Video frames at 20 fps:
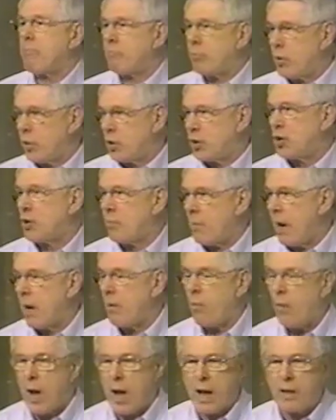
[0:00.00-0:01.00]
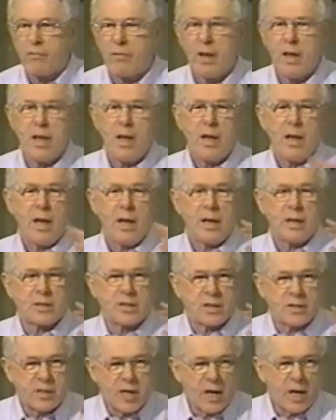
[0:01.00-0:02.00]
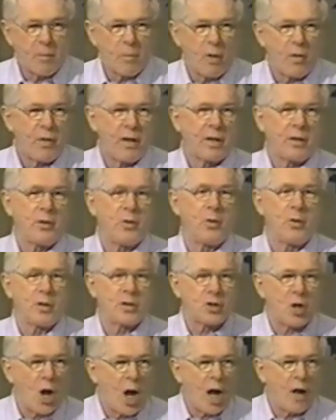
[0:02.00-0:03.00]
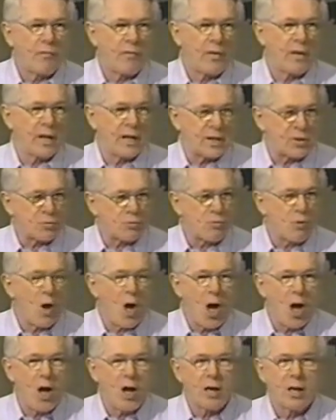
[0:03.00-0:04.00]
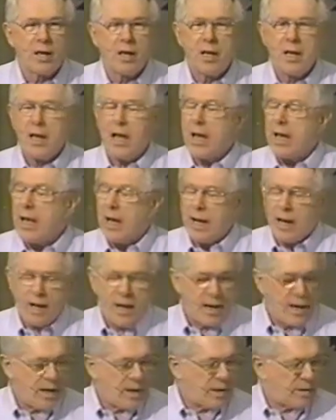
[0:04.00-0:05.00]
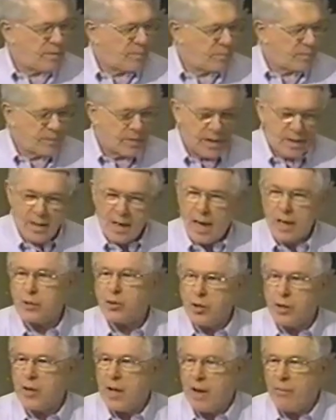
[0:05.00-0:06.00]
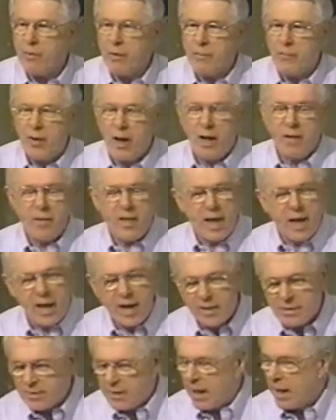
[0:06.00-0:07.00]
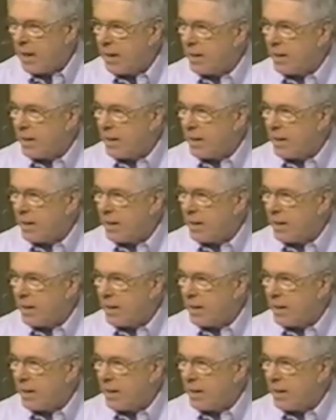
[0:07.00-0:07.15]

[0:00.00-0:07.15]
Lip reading: I pushed my wife. It's a terrible thing to do. It's awful. It's wrong. I should never have done that.